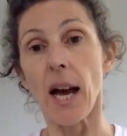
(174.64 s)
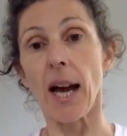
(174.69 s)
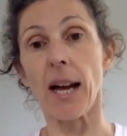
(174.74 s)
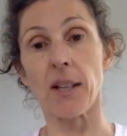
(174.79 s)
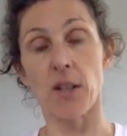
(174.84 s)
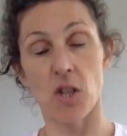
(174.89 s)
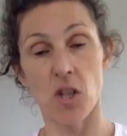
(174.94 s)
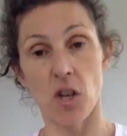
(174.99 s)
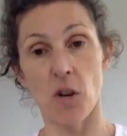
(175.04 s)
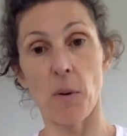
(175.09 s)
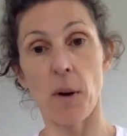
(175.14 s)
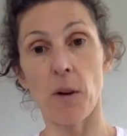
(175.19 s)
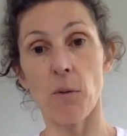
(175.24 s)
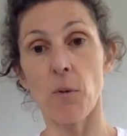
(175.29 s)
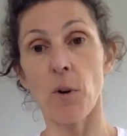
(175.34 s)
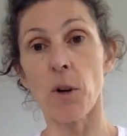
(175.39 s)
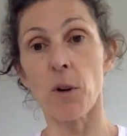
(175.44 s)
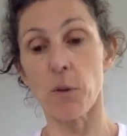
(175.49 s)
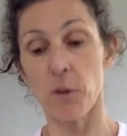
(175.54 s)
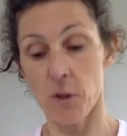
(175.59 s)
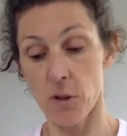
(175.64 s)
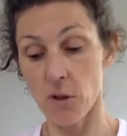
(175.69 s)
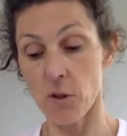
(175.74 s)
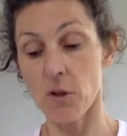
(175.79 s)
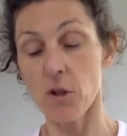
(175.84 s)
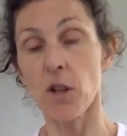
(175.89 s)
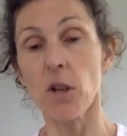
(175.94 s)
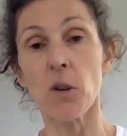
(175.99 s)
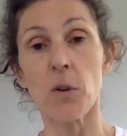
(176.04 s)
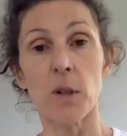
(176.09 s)
And so I wrote,
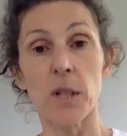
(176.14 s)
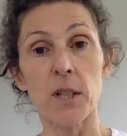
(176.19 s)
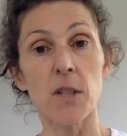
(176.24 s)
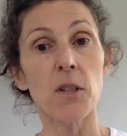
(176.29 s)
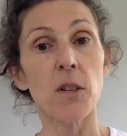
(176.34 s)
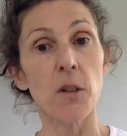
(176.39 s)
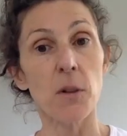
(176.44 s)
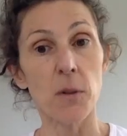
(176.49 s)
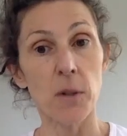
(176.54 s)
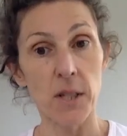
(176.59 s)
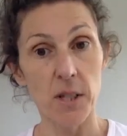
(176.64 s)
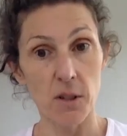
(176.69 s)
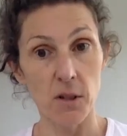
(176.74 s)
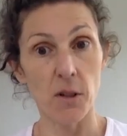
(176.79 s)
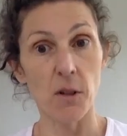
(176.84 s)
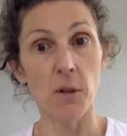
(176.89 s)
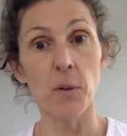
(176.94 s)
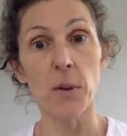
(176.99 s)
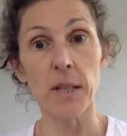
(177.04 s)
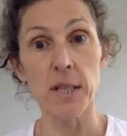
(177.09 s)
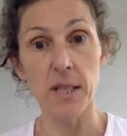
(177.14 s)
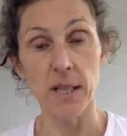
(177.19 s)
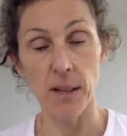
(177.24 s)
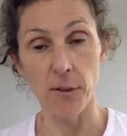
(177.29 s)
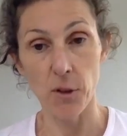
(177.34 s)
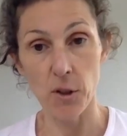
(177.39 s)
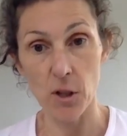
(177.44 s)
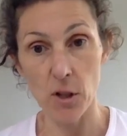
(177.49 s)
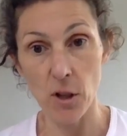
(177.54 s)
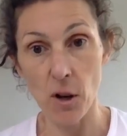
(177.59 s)
Slowly, Slowly, Slowly, said
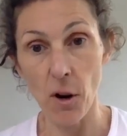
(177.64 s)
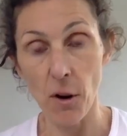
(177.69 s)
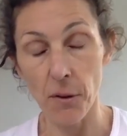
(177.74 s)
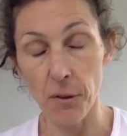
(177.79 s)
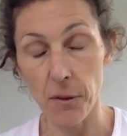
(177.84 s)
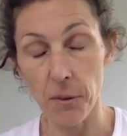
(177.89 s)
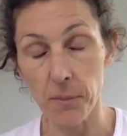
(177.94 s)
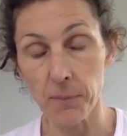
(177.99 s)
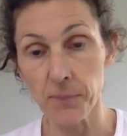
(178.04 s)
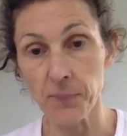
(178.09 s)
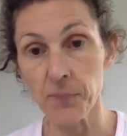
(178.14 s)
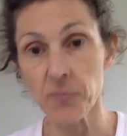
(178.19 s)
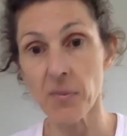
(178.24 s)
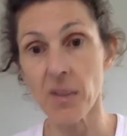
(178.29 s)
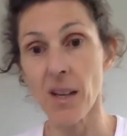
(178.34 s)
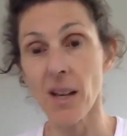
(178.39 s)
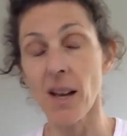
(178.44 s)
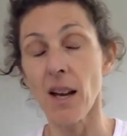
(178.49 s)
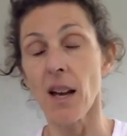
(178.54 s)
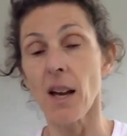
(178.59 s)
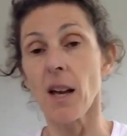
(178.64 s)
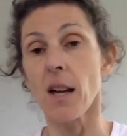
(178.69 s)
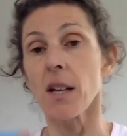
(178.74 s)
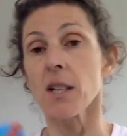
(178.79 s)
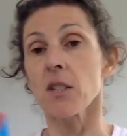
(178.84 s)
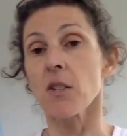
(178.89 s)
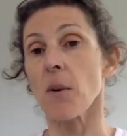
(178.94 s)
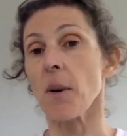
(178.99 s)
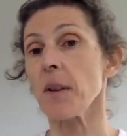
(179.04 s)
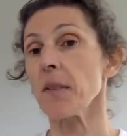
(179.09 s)
the Sloth.
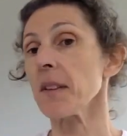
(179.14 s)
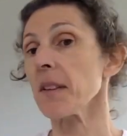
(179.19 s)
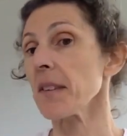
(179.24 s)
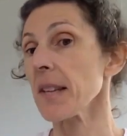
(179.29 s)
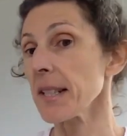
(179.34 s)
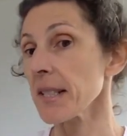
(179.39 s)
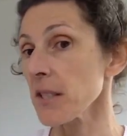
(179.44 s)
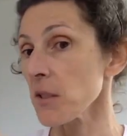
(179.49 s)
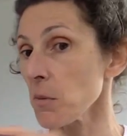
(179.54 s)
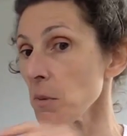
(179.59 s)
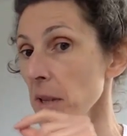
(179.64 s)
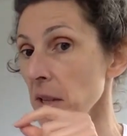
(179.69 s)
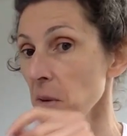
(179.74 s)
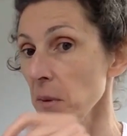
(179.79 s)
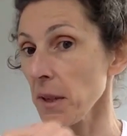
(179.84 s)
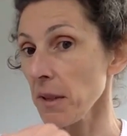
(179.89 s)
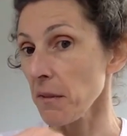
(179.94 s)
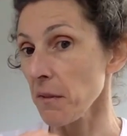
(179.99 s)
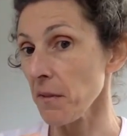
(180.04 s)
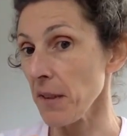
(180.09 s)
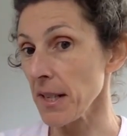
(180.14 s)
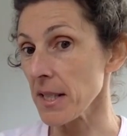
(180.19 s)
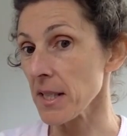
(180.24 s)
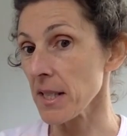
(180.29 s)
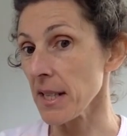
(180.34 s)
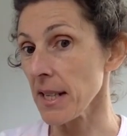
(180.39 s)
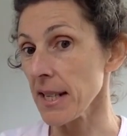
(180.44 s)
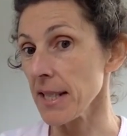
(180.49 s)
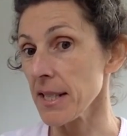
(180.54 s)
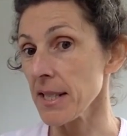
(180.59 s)
So I think that is really quite
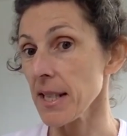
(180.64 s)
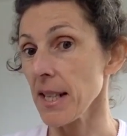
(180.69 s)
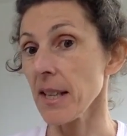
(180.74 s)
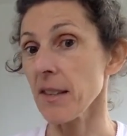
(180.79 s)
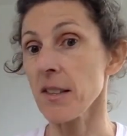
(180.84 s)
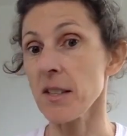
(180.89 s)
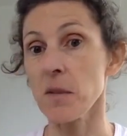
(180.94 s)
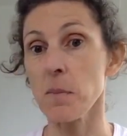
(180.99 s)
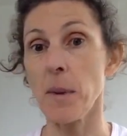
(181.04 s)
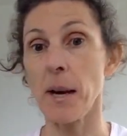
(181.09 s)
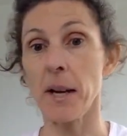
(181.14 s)
fascinating, this